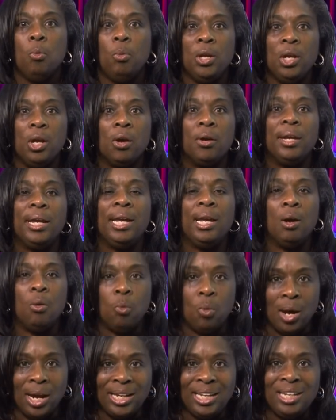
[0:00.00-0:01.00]
We are a
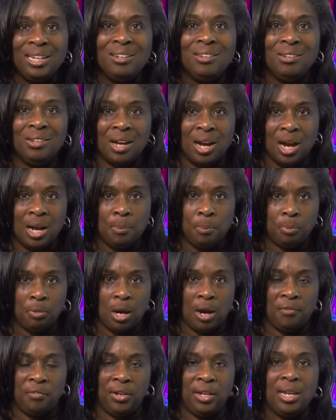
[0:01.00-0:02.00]
Hawaii
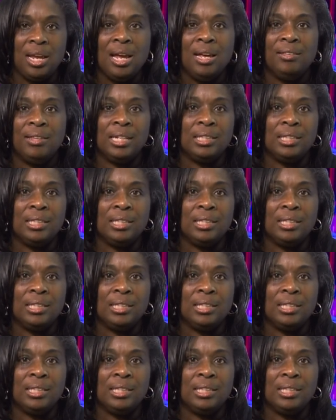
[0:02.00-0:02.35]
nonprofit